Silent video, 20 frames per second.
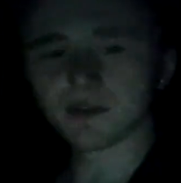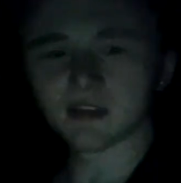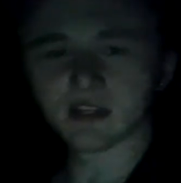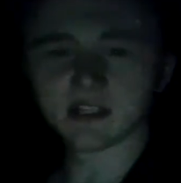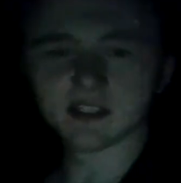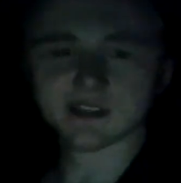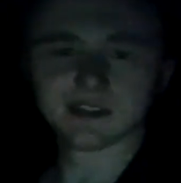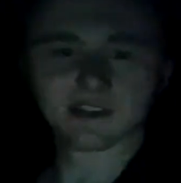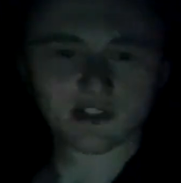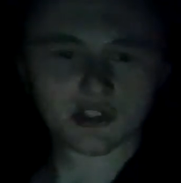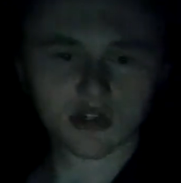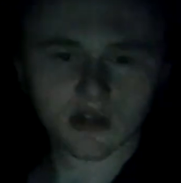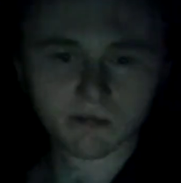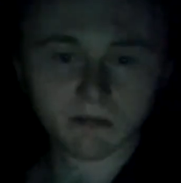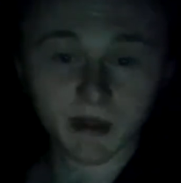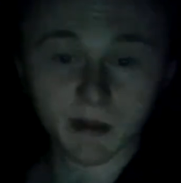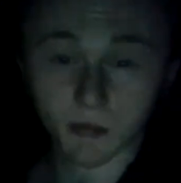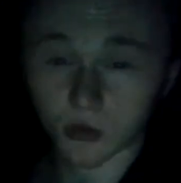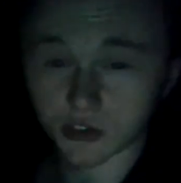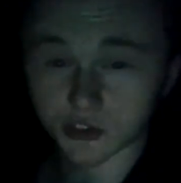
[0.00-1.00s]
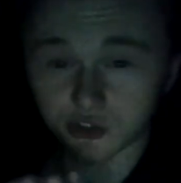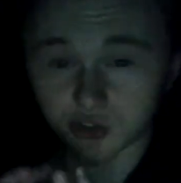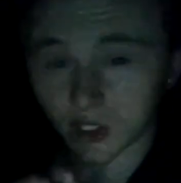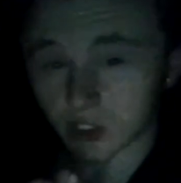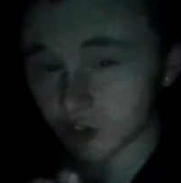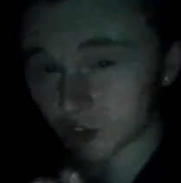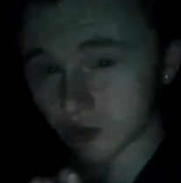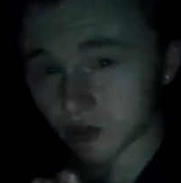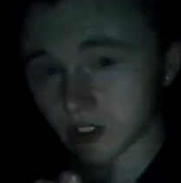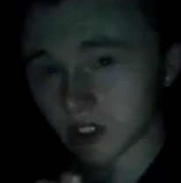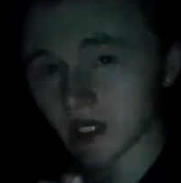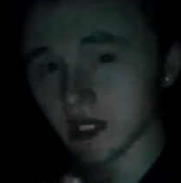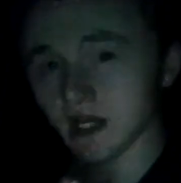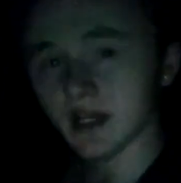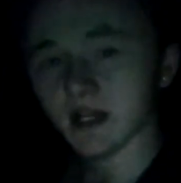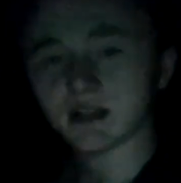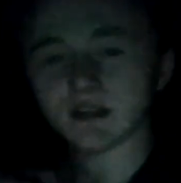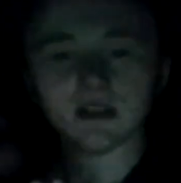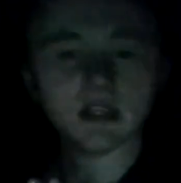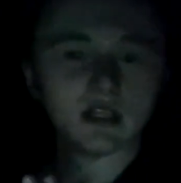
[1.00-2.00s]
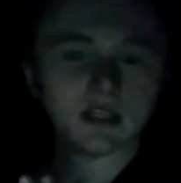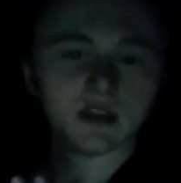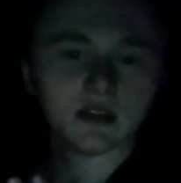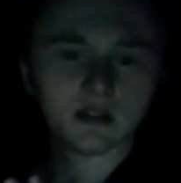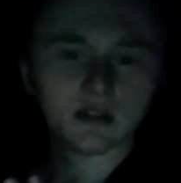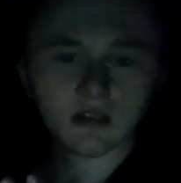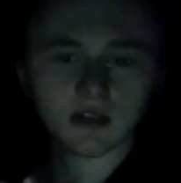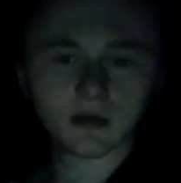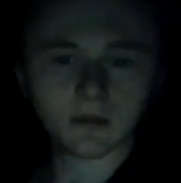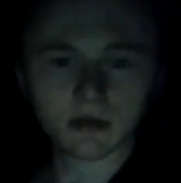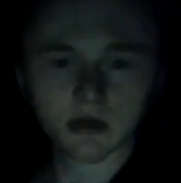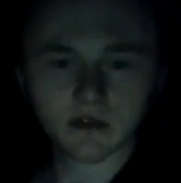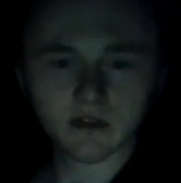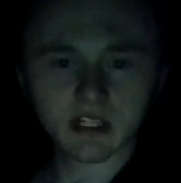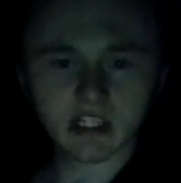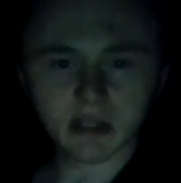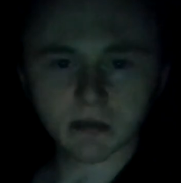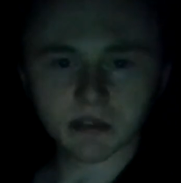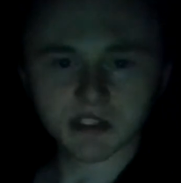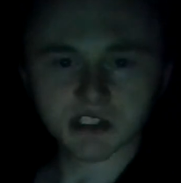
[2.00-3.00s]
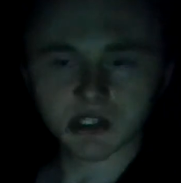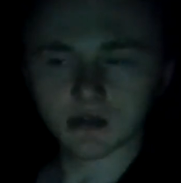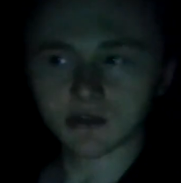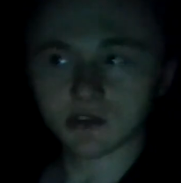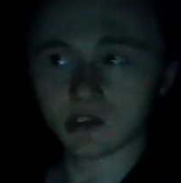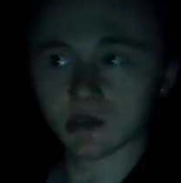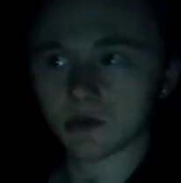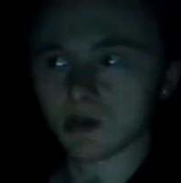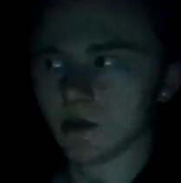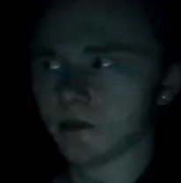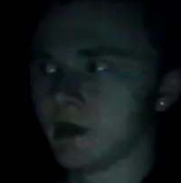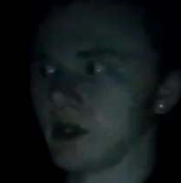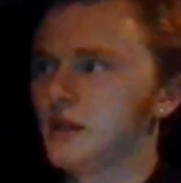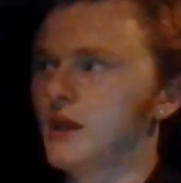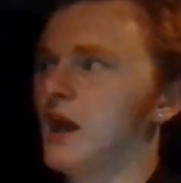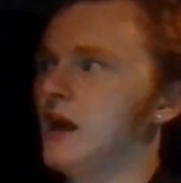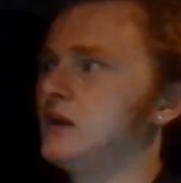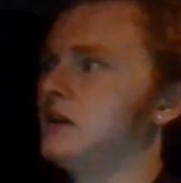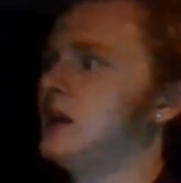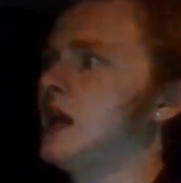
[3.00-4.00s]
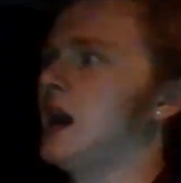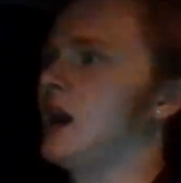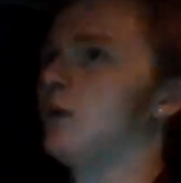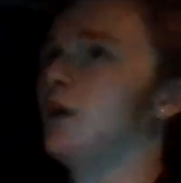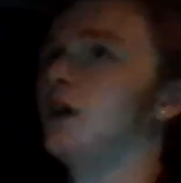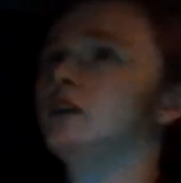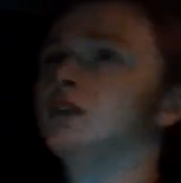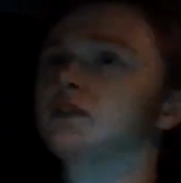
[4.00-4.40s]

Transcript: thing is this should be more structured than the previous episode due to me now